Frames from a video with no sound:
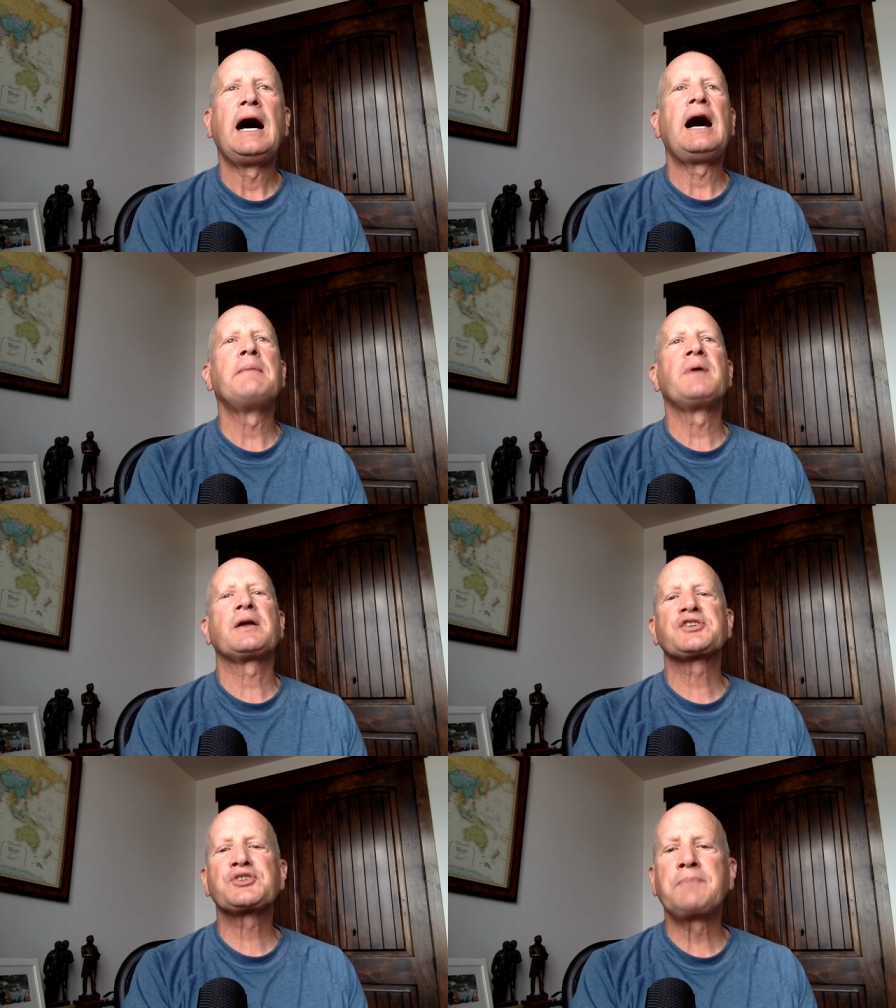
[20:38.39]
I'm
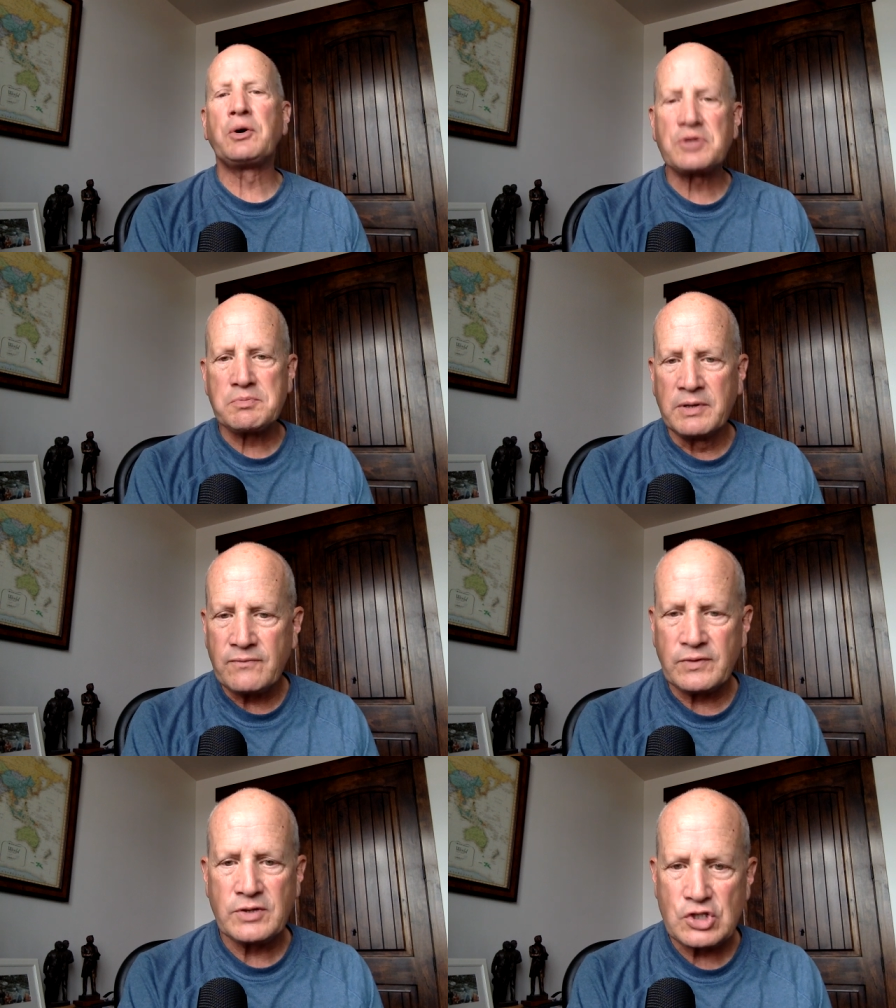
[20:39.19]
not a spokesman
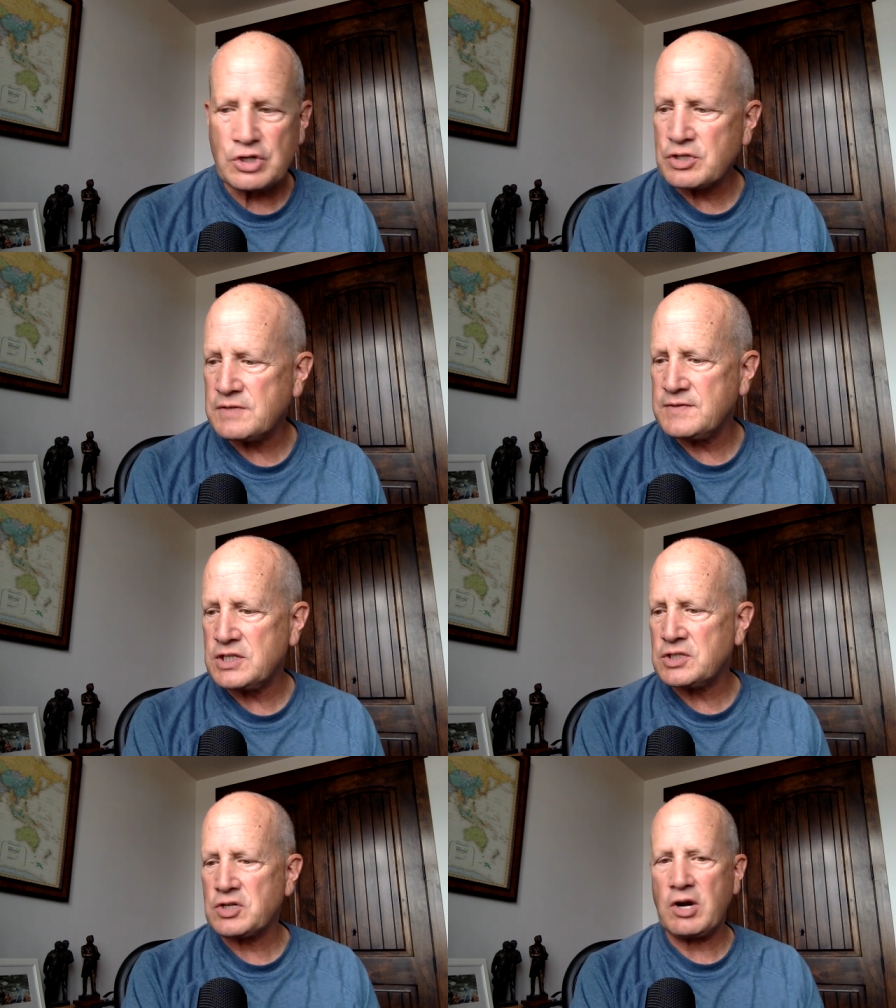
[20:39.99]
for the Church of
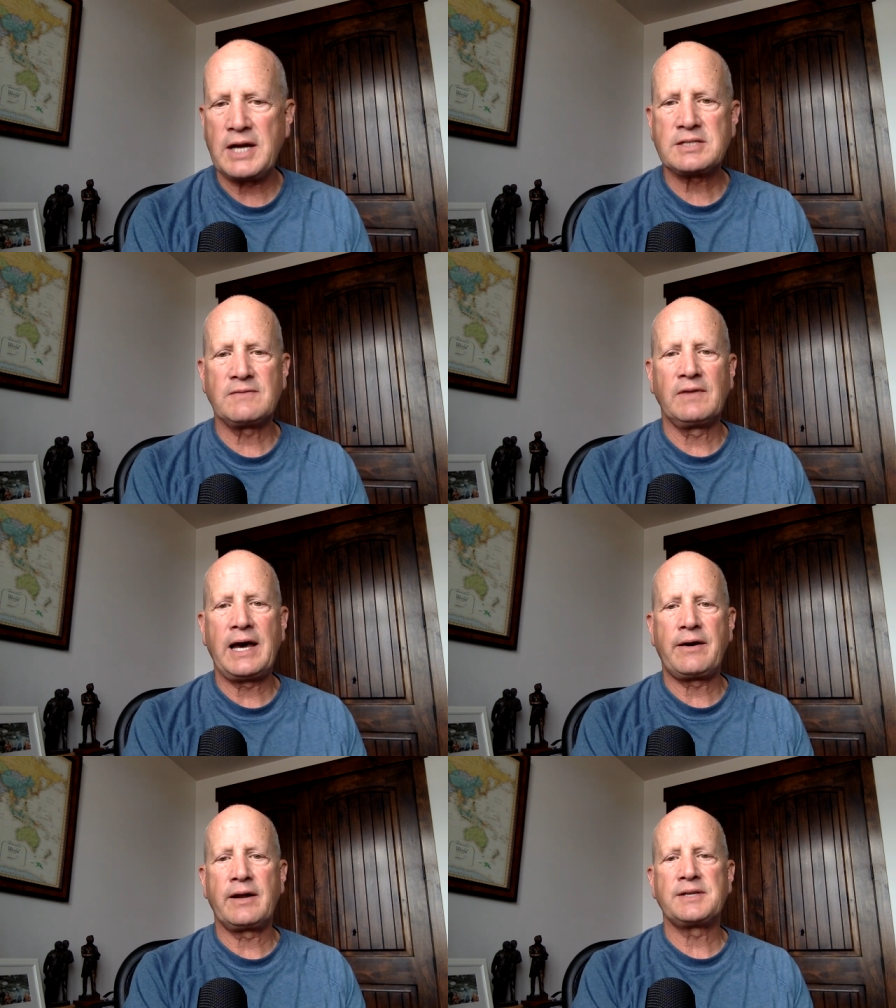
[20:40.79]
Jesus Christ of
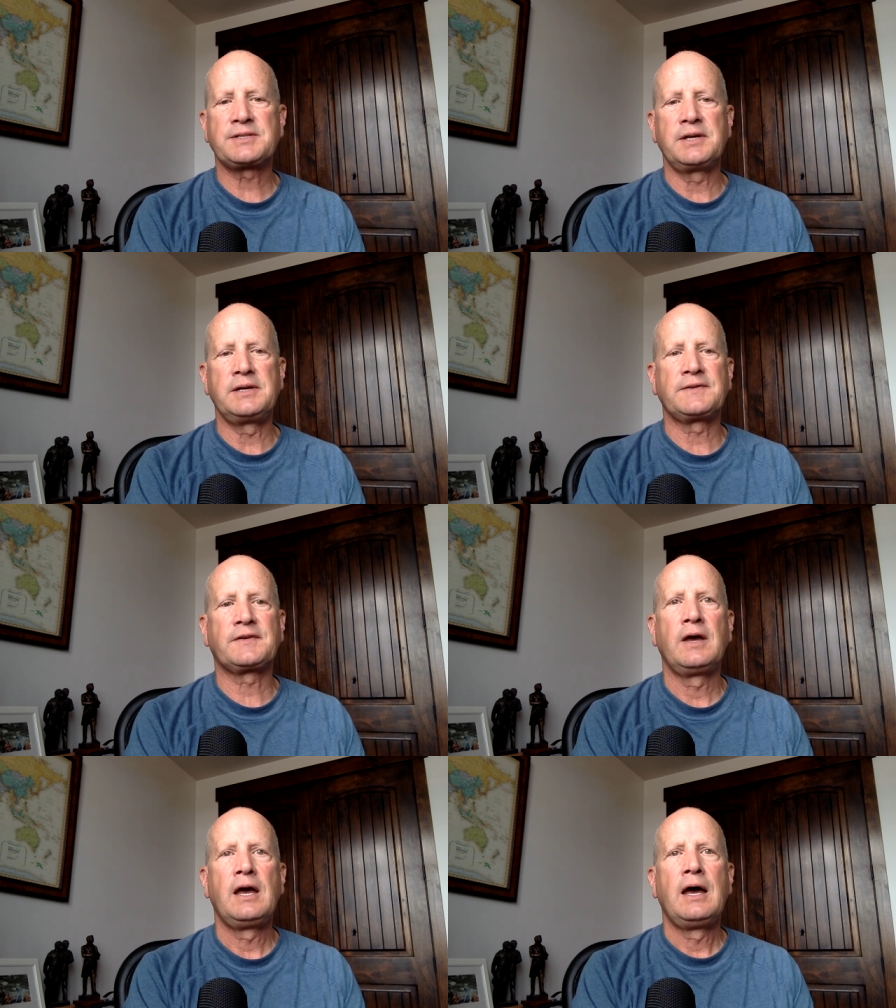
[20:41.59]
Latter day
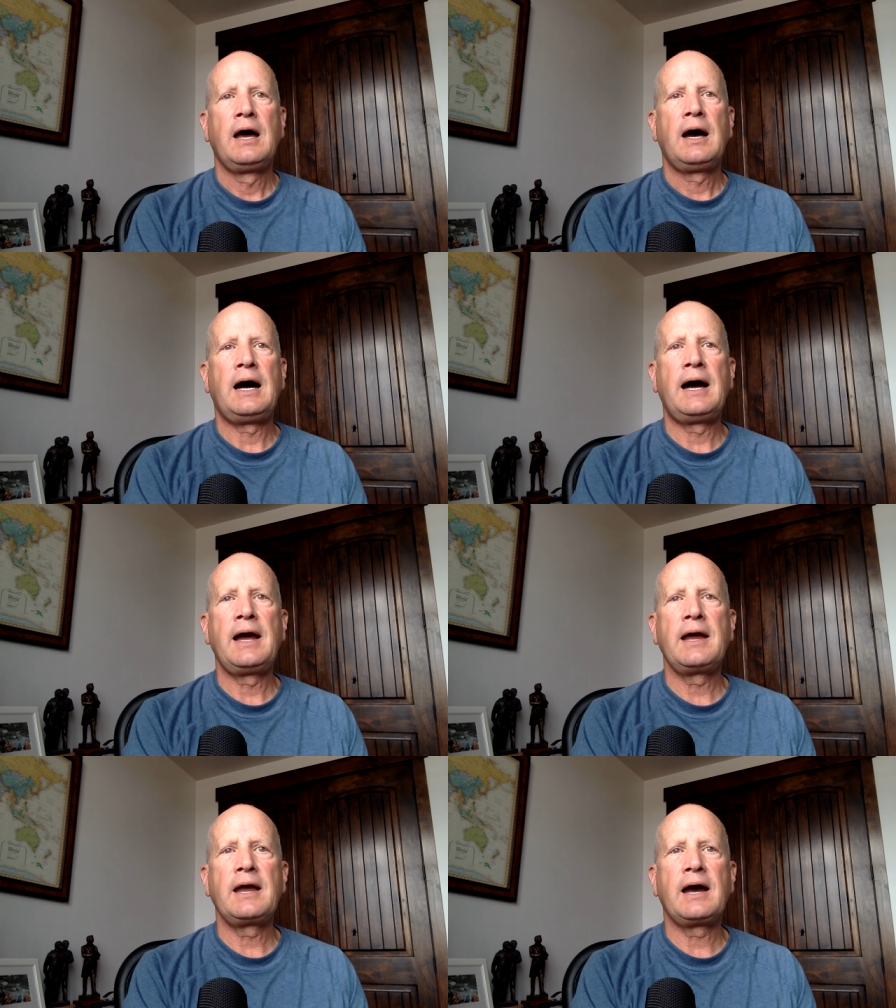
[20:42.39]
Saints.
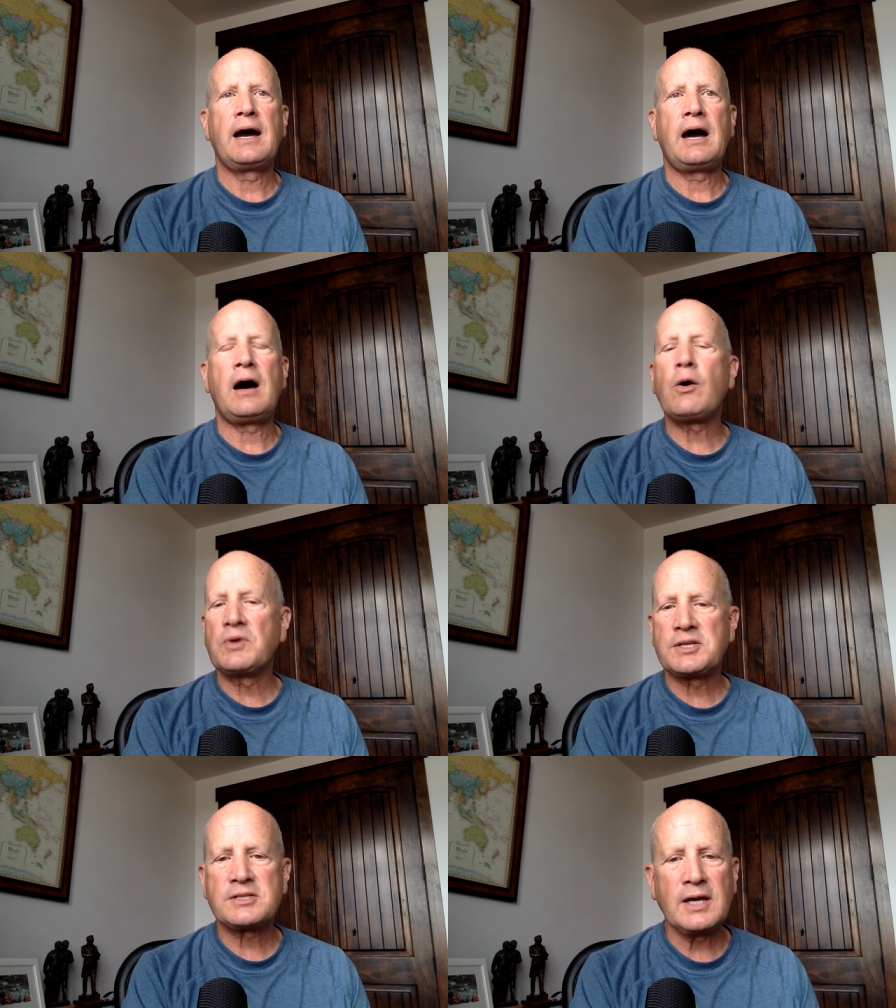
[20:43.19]
I
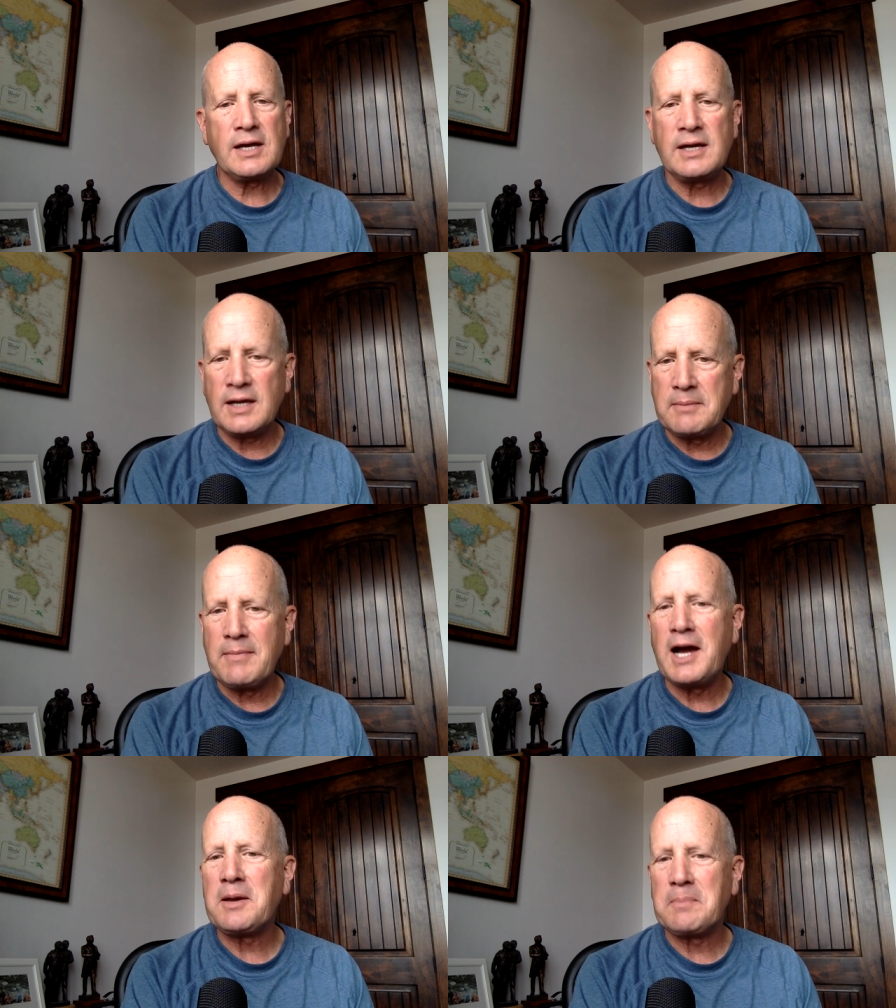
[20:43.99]
always say, in my